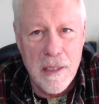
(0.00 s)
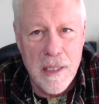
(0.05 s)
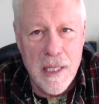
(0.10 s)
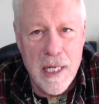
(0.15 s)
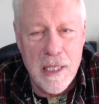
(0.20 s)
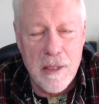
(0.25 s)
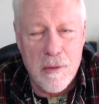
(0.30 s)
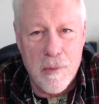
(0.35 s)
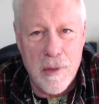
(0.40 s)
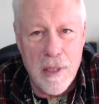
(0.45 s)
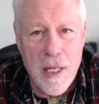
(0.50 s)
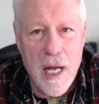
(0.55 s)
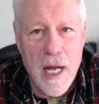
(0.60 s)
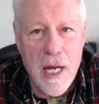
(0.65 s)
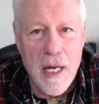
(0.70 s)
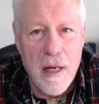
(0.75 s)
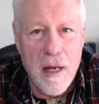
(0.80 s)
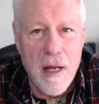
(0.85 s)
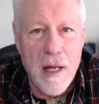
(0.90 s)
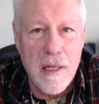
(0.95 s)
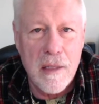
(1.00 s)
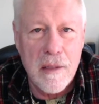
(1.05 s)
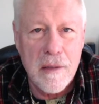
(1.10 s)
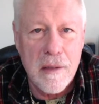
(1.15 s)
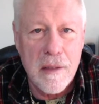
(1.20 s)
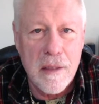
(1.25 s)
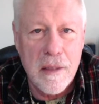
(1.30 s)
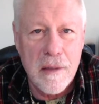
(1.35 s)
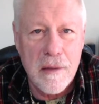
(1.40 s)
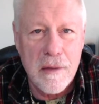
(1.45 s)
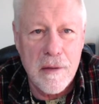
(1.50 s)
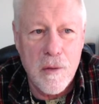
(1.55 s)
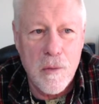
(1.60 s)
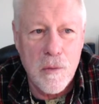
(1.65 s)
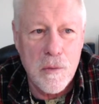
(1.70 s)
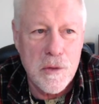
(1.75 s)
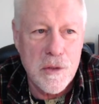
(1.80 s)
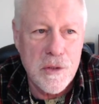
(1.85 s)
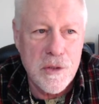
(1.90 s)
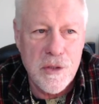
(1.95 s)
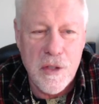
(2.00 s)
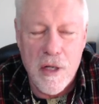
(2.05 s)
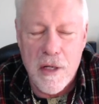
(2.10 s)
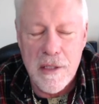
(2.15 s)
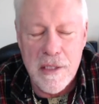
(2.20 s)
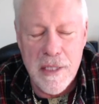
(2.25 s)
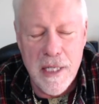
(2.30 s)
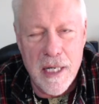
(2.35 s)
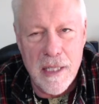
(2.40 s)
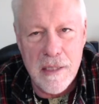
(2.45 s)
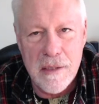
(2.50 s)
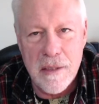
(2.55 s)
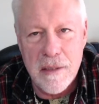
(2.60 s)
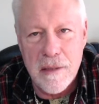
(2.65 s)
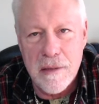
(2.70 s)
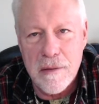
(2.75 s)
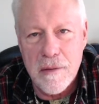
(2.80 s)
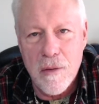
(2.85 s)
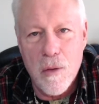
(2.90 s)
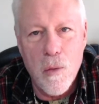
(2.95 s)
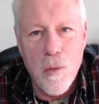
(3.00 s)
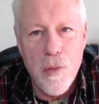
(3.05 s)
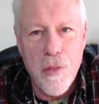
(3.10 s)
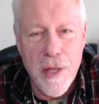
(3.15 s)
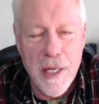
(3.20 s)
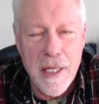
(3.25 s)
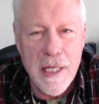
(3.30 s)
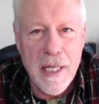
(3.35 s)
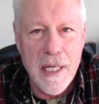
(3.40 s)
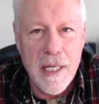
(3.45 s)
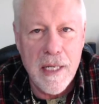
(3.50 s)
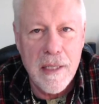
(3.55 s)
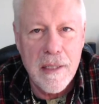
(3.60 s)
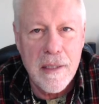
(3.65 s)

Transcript: And to rely on old chart decks and old thinking